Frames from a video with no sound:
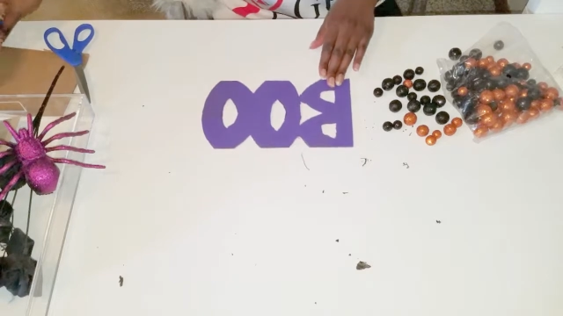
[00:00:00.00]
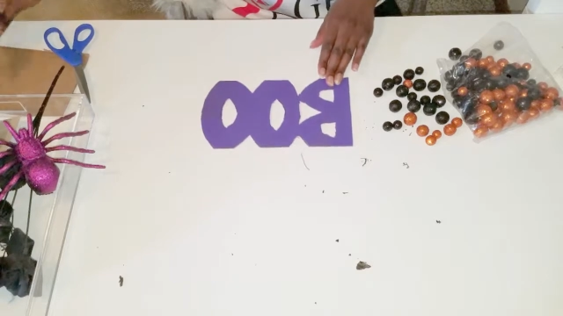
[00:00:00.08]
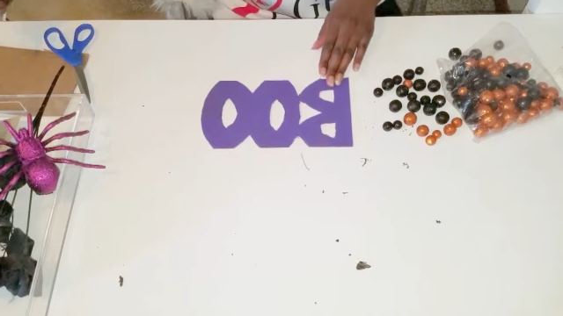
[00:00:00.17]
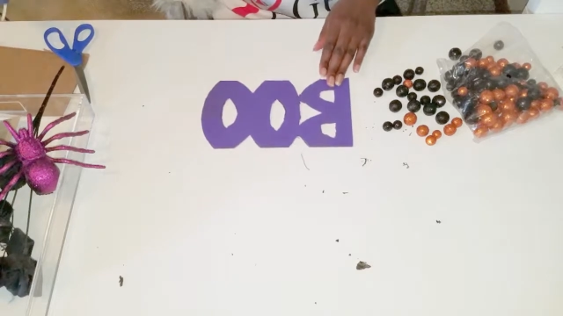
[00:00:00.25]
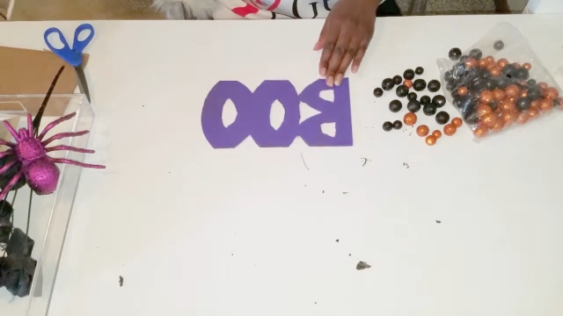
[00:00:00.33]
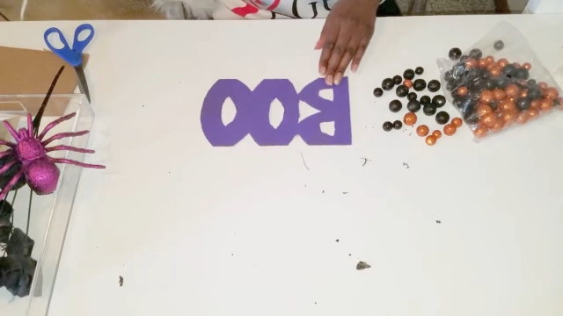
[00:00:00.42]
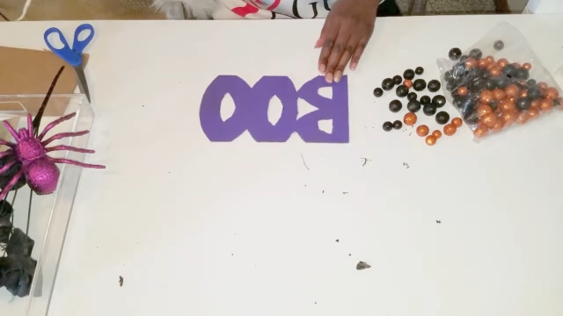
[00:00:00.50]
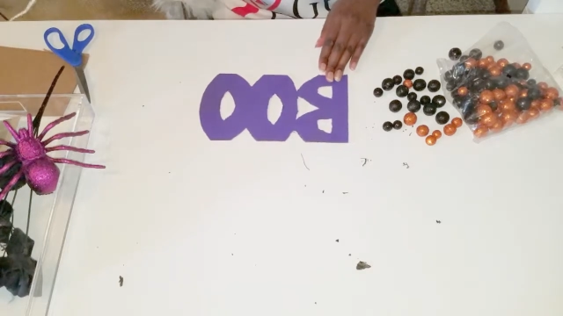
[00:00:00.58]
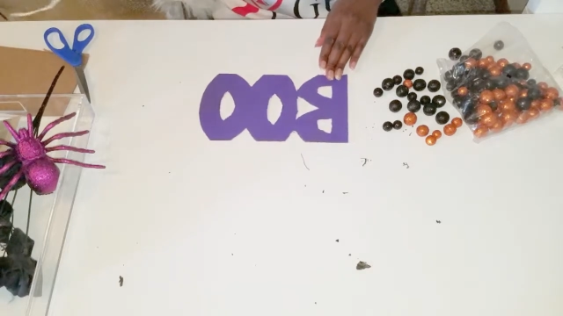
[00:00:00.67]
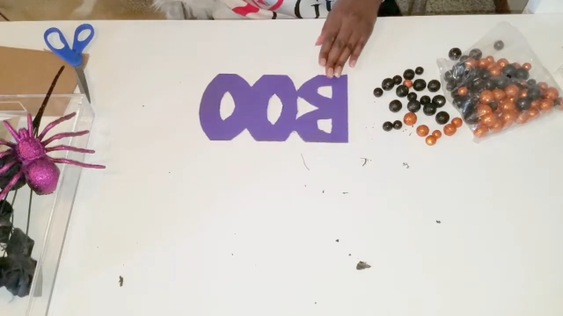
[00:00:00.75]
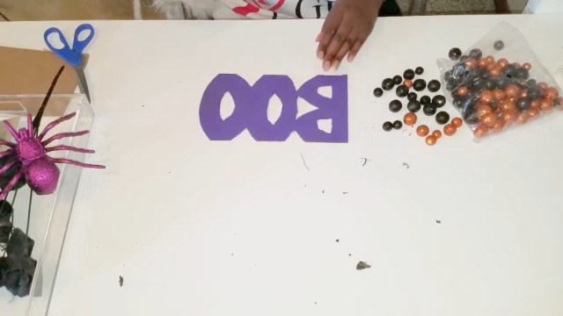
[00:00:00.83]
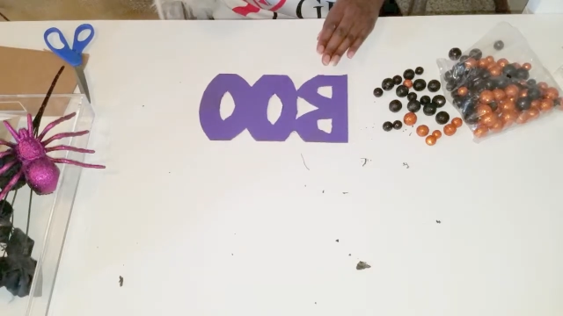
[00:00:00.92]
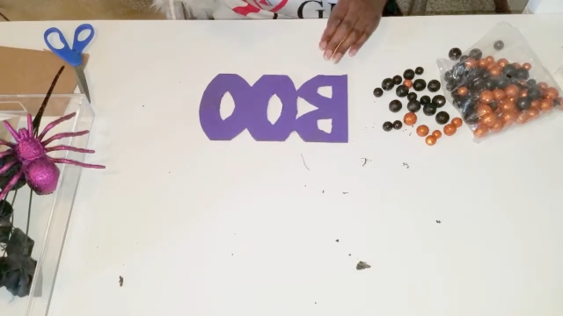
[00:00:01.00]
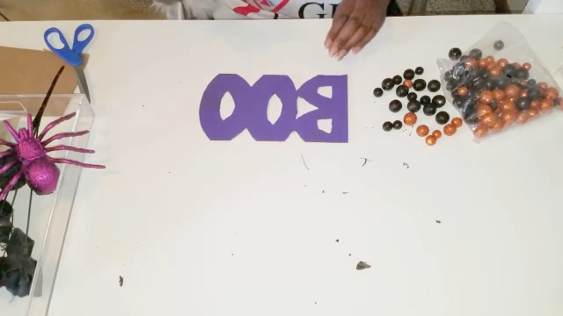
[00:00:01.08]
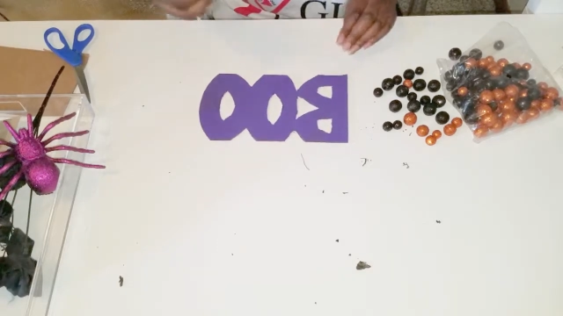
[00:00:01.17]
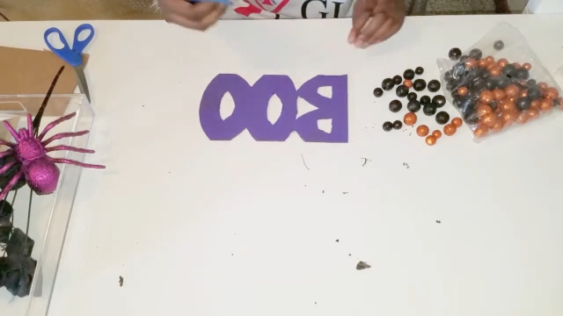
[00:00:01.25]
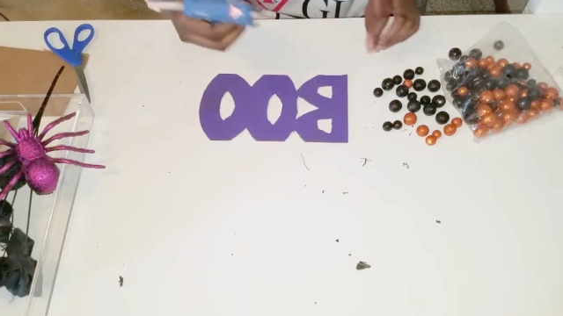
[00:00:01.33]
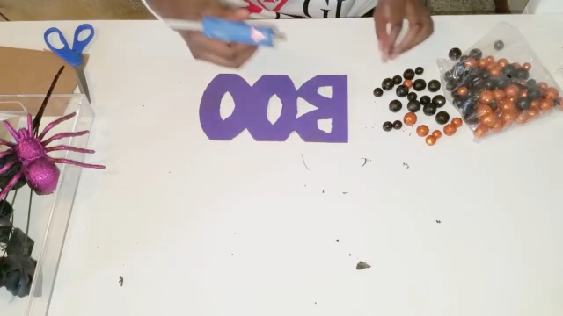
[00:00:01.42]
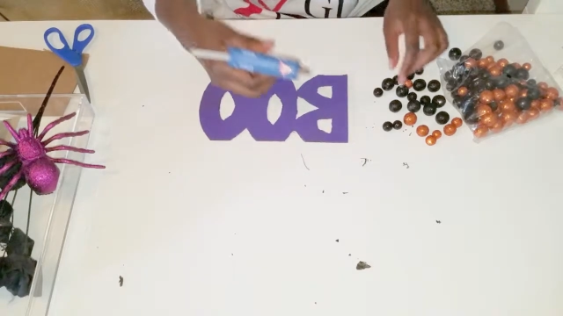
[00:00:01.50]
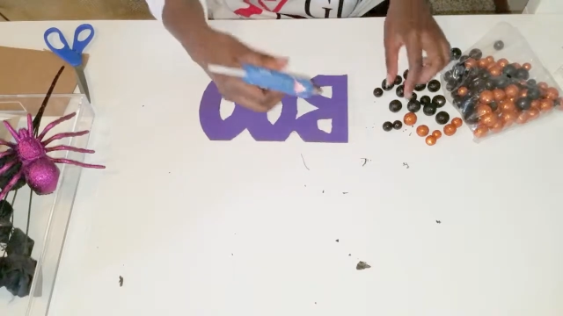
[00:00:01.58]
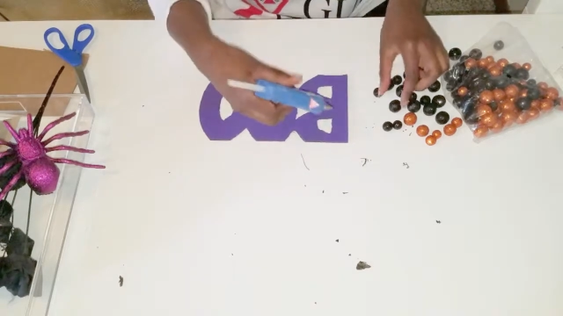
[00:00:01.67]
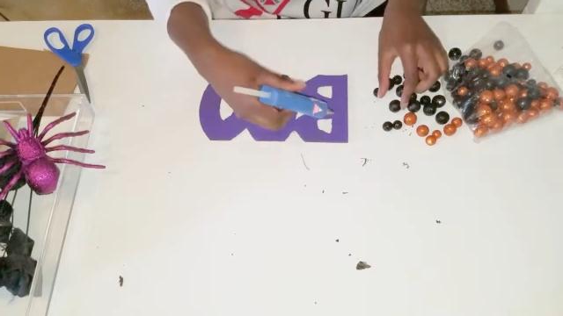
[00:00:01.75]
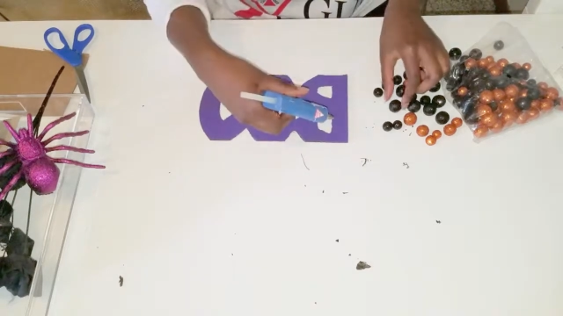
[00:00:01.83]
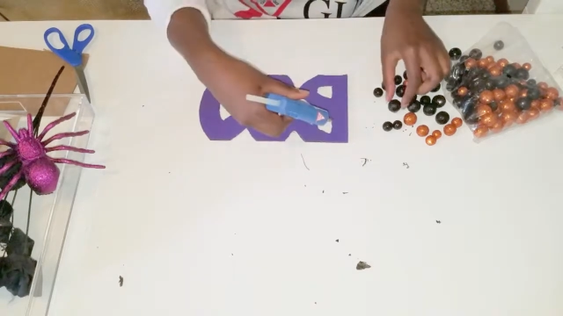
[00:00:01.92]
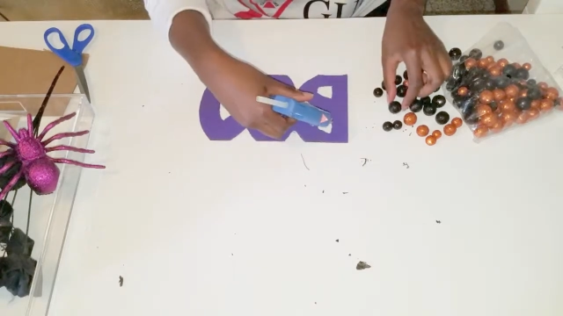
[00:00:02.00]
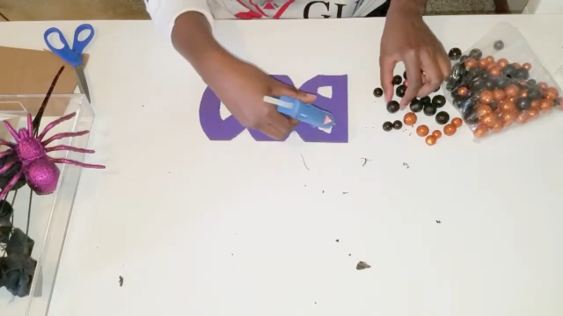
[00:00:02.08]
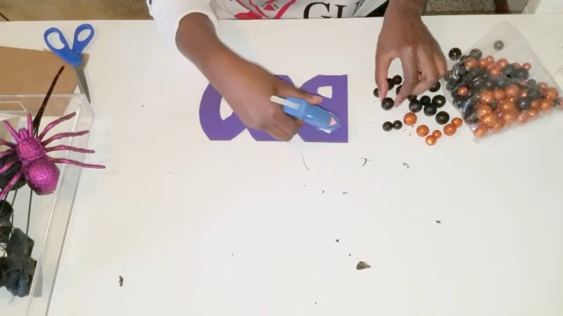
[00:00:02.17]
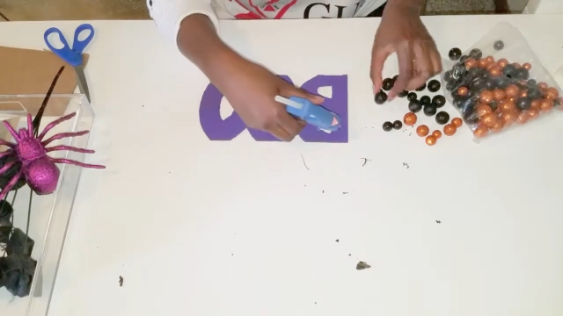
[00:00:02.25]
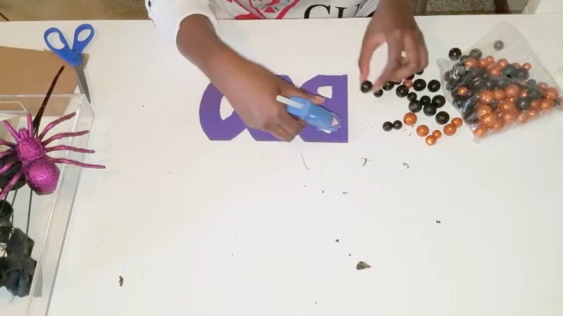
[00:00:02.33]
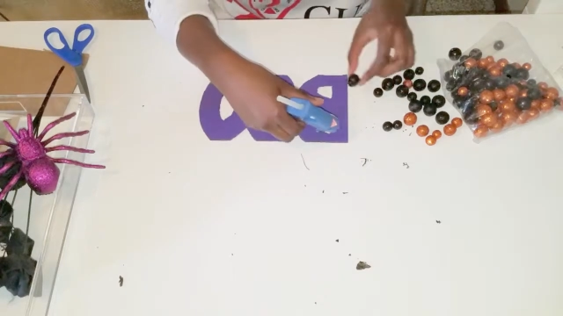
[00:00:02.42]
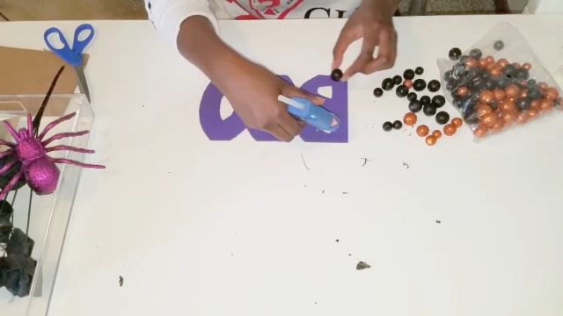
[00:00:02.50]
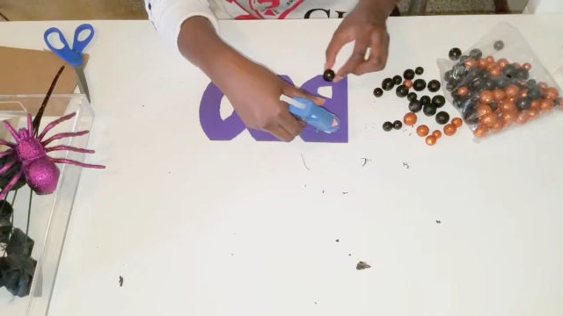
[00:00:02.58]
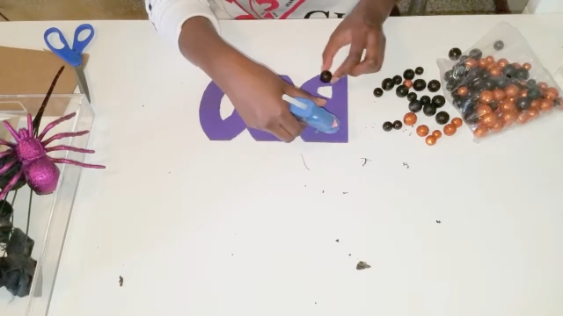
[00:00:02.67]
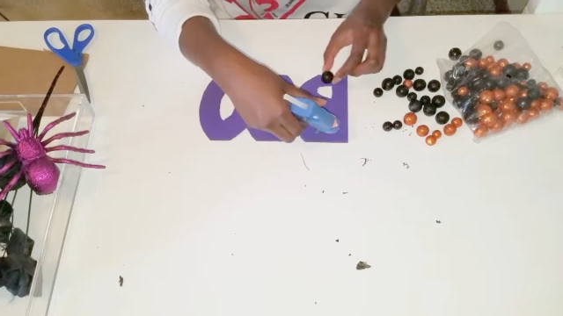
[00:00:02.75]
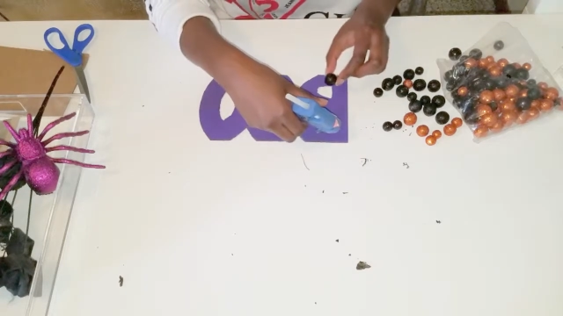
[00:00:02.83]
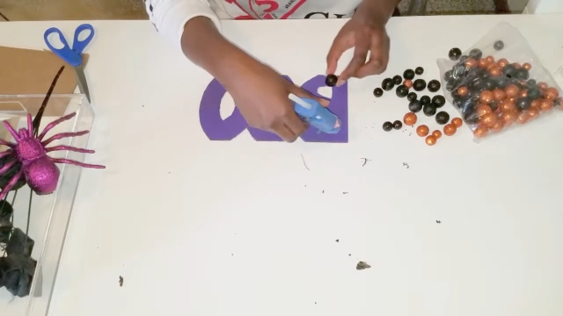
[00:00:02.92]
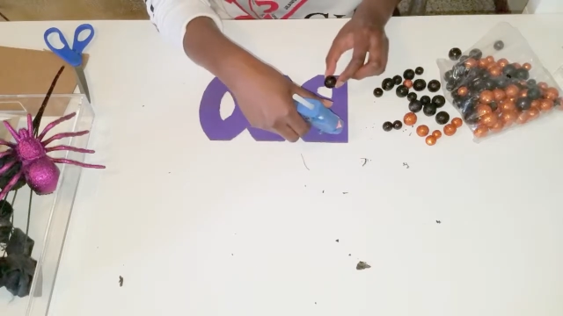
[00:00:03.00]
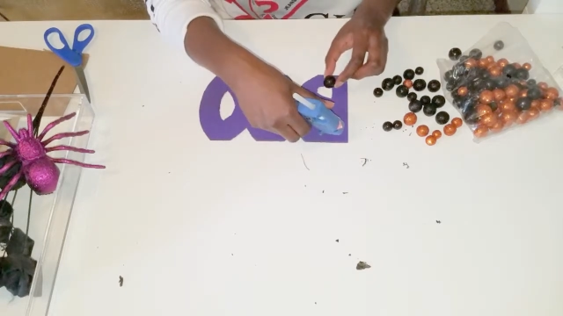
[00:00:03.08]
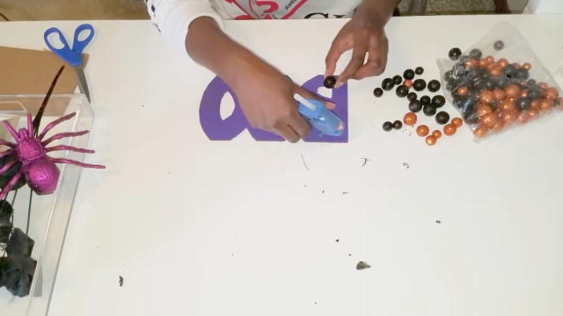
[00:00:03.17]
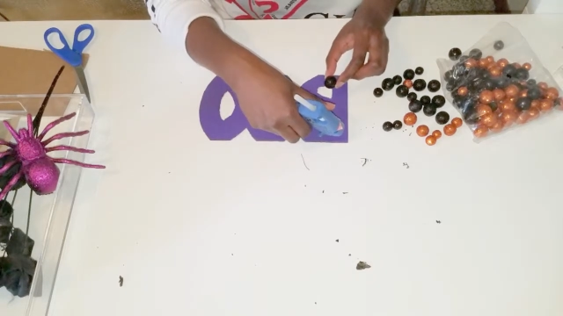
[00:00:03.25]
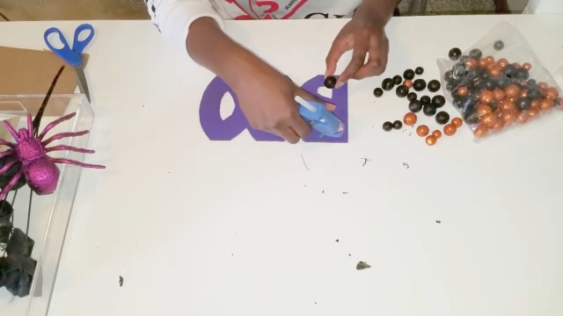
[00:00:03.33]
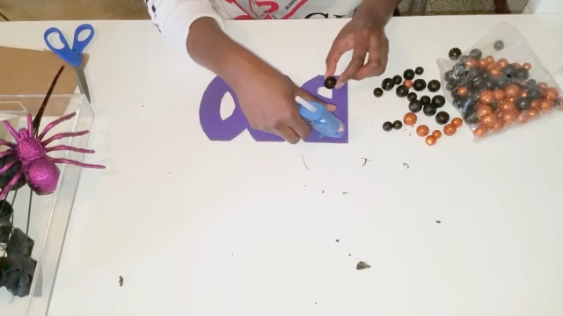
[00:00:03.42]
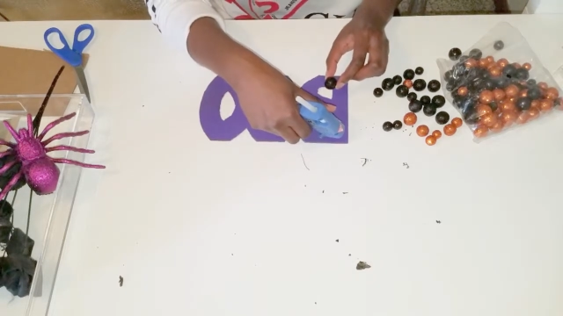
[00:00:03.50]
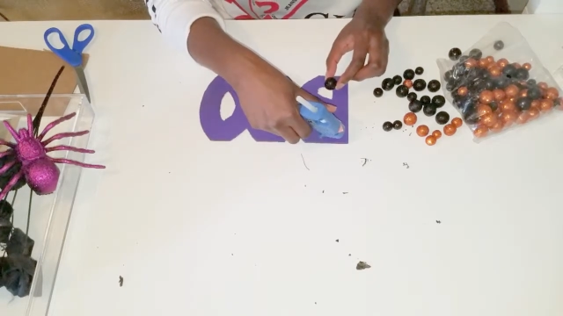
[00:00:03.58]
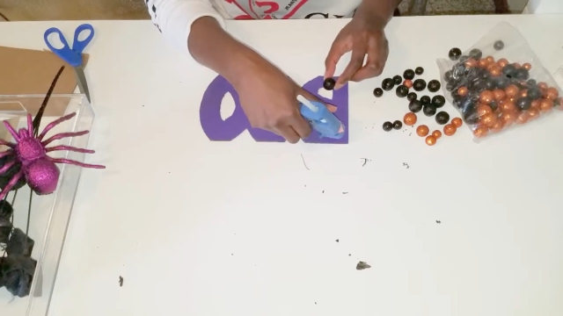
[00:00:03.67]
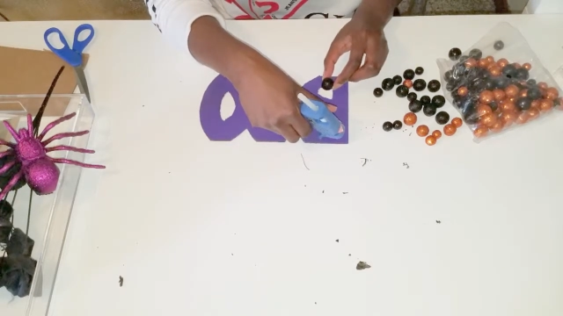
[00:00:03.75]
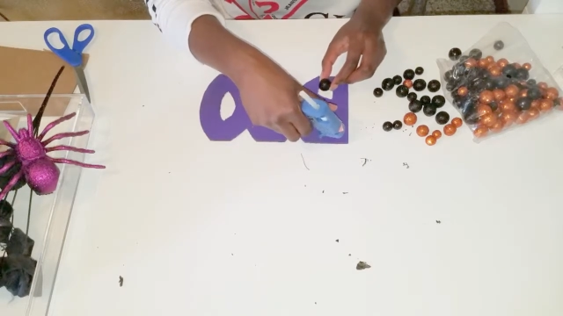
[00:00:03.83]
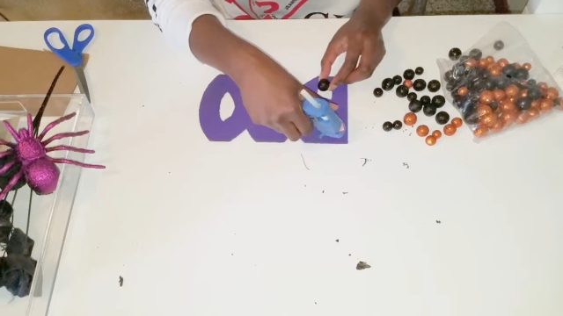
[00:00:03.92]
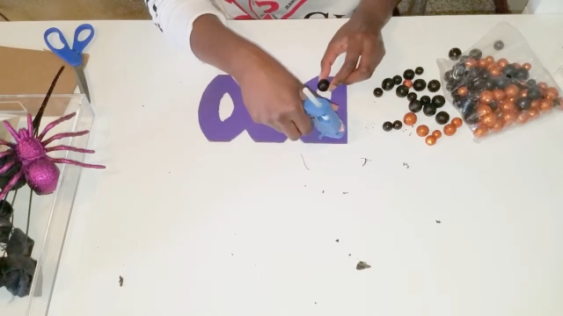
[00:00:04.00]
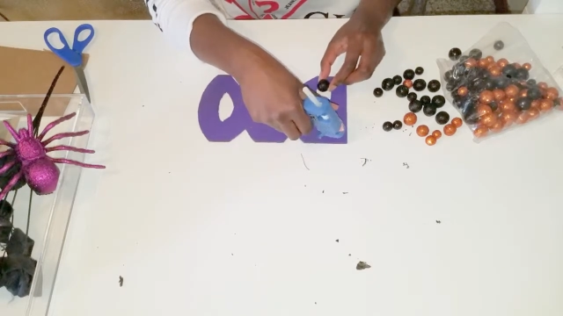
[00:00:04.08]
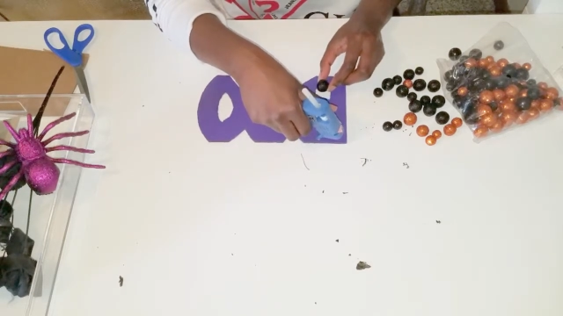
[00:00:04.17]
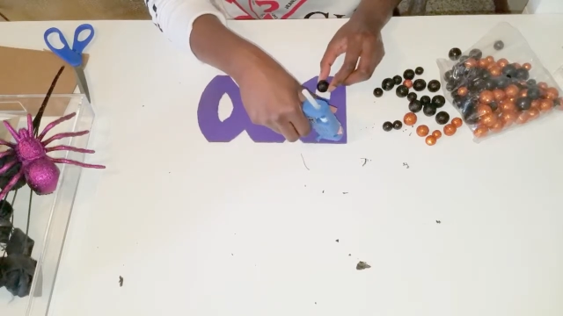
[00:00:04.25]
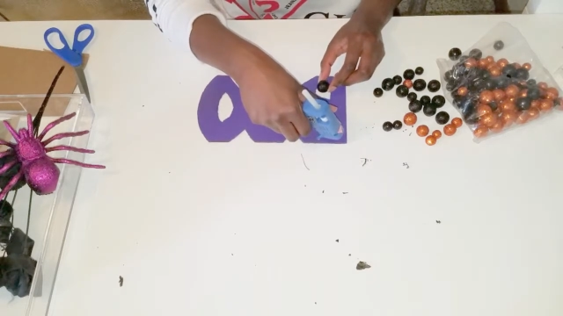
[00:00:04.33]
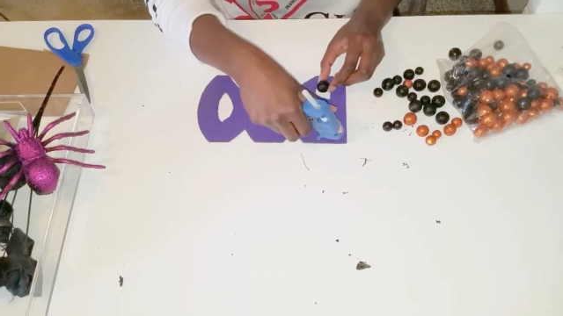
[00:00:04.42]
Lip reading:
[unreadable: no face in view]